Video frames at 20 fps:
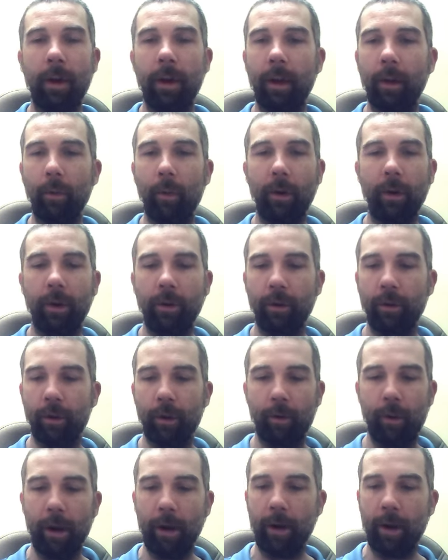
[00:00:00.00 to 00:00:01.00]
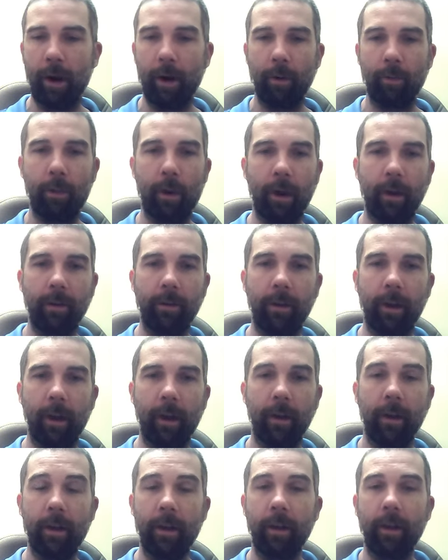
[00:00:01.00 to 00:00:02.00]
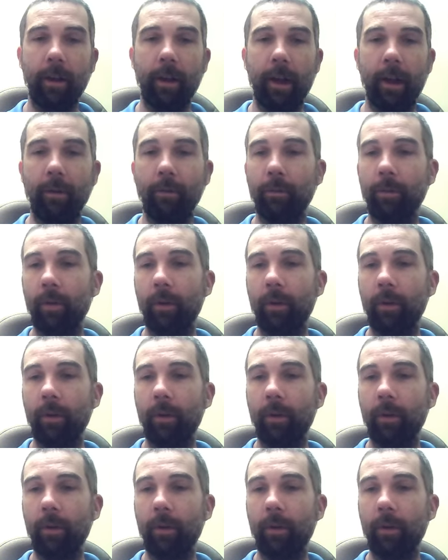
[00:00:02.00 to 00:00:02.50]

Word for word: It went under the radar, but uh, yeah,